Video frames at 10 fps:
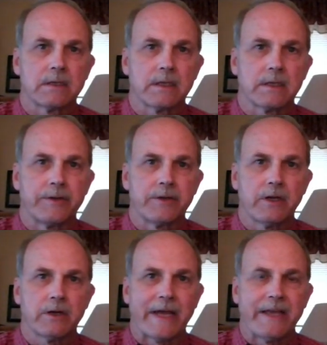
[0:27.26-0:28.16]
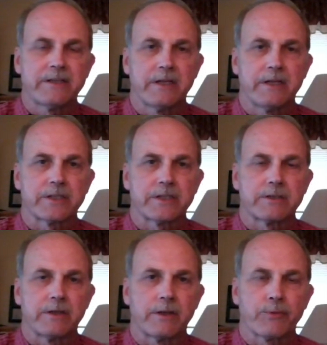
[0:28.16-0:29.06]
in the year
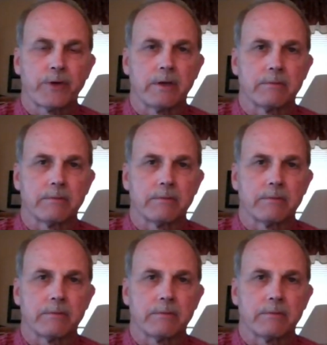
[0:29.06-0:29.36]
1863.